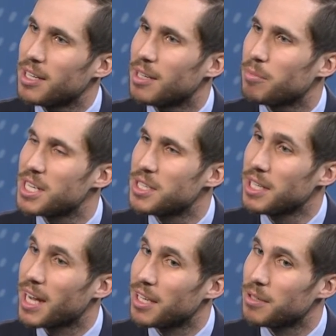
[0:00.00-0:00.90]
And by doing
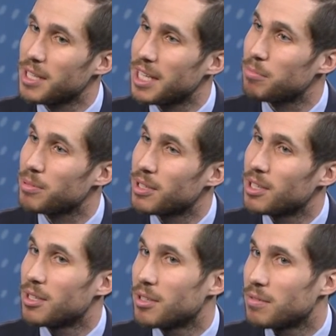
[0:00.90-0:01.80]
that, you keep
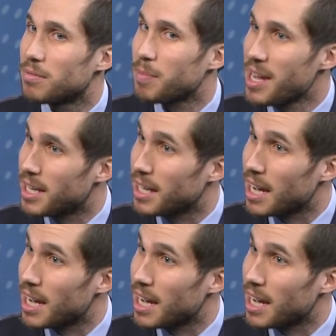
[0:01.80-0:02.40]
spending